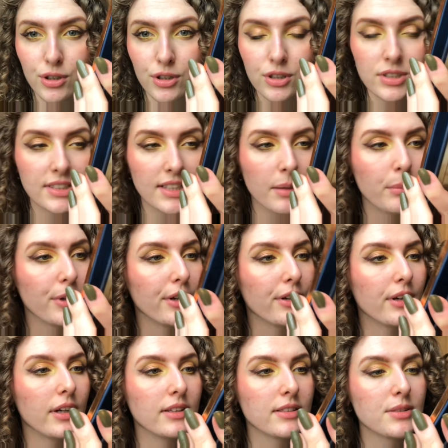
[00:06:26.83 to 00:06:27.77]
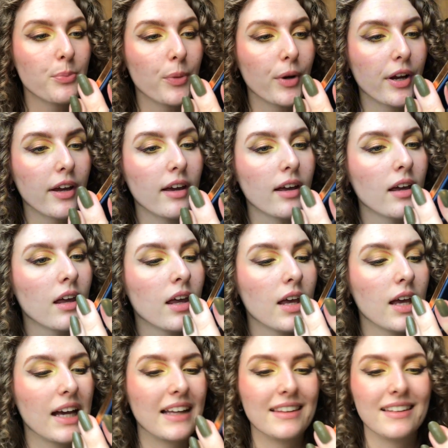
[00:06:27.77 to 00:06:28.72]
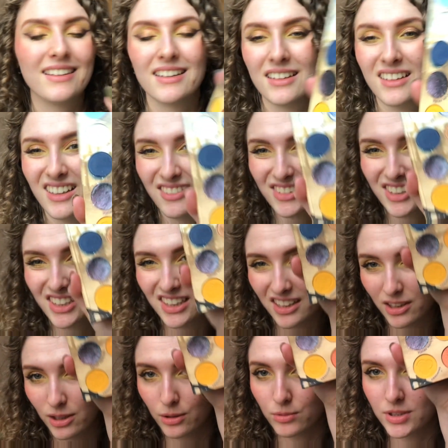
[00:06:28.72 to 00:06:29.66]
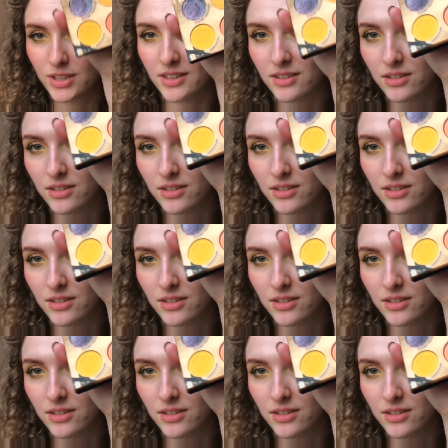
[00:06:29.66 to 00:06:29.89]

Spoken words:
summer and spring. Then I love the yellows and